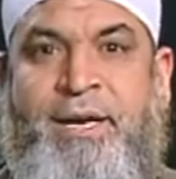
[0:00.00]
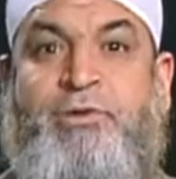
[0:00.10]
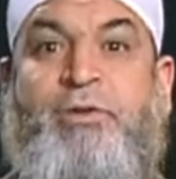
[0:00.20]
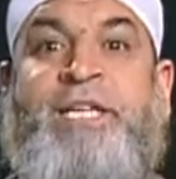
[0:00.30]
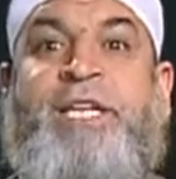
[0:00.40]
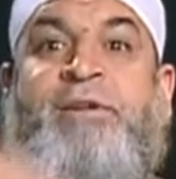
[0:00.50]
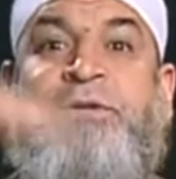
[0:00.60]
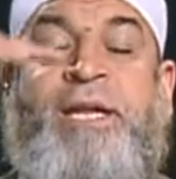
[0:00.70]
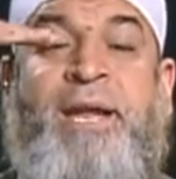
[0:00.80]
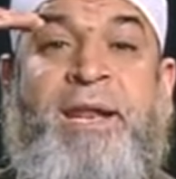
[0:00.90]
So they tell
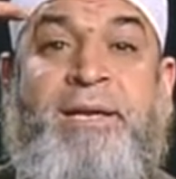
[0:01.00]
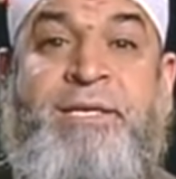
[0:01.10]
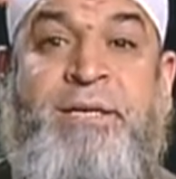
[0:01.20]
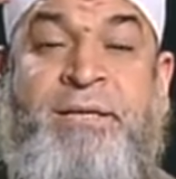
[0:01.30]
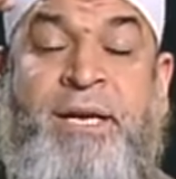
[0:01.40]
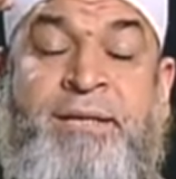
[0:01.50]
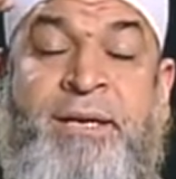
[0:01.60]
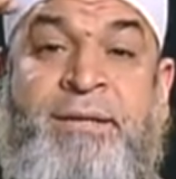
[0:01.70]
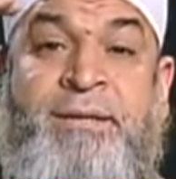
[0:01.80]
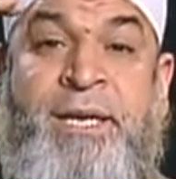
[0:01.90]
you the knowledge, the,
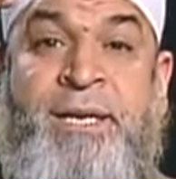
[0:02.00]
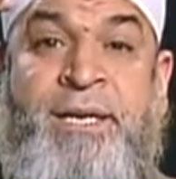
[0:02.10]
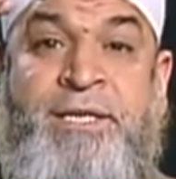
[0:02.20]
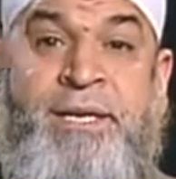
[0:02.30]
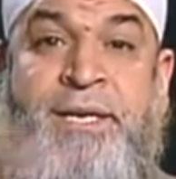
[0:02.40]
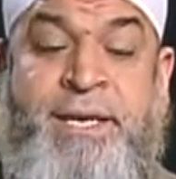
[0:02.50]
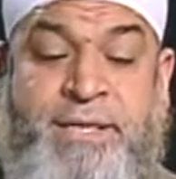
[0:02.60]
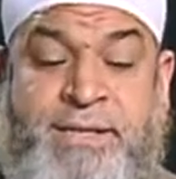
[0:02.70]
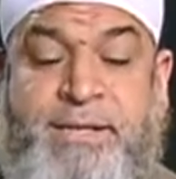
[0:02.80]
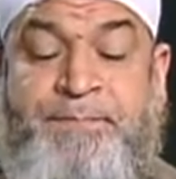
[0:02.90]
the, the religion
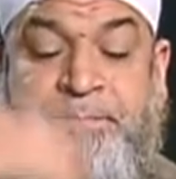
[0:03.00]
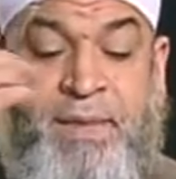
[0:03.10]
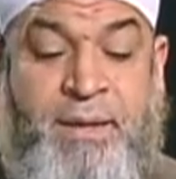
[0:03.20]
is